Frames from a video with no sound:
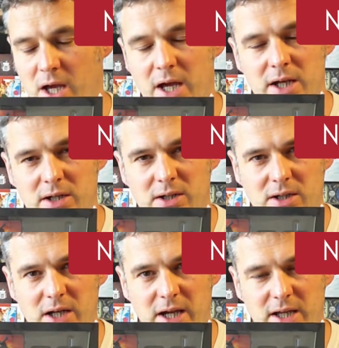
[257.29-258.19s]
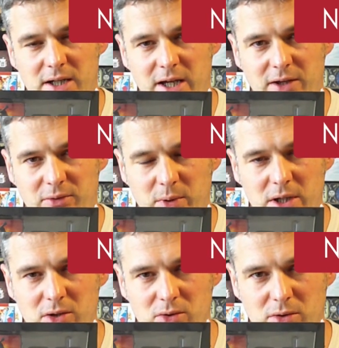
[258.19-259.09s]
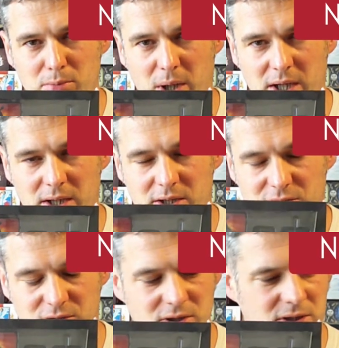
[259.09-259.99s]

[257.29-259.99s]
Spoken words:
And like in X-Wing, you can buy additional